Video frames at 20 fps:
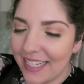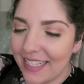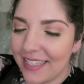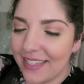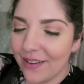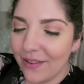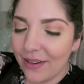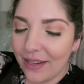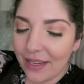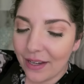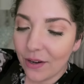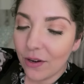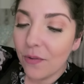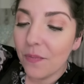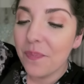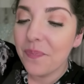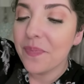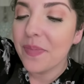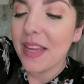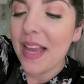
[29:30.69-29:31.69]
It's so cute.
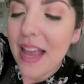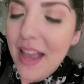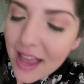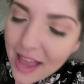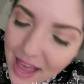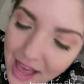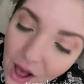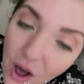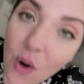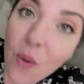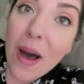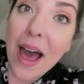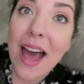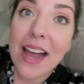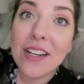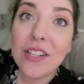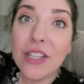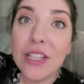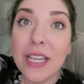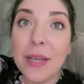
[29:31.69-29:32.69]
Oh,
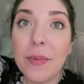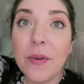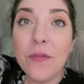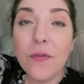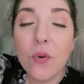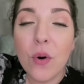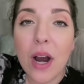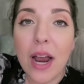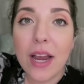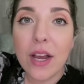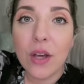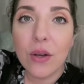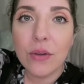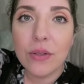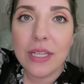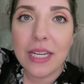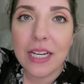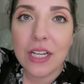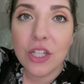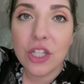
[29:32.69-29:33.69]
actually, before I go
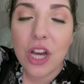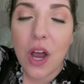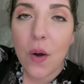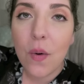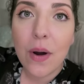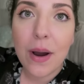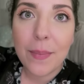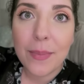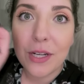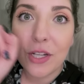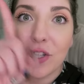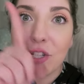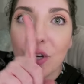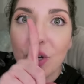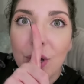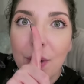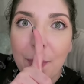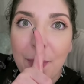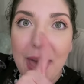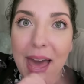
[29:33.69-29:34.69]
take a shower, I'm going to show
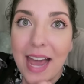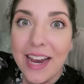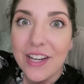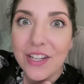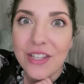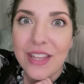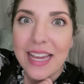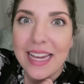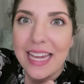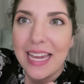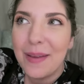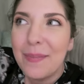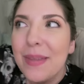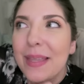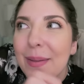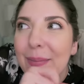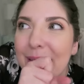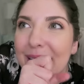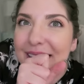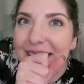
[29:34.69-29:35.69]
you a package that came in
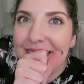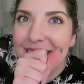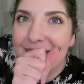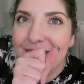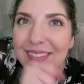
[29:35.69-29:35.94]
the mail.